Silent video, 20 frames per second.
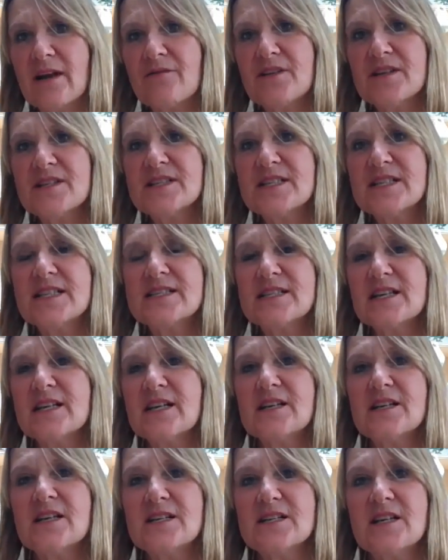Now, this
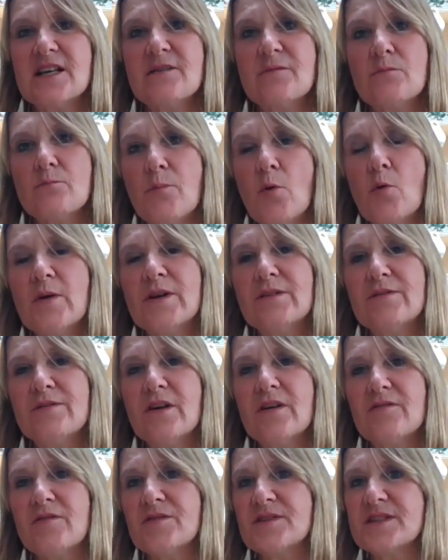is a, a, a
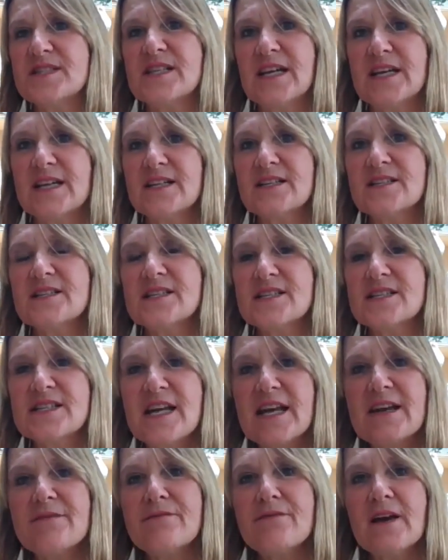0.5 of a second
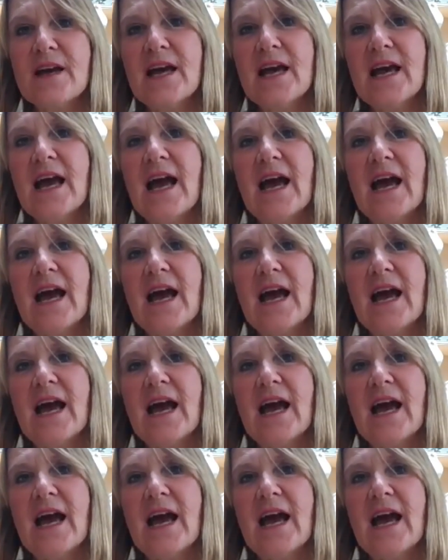sniff,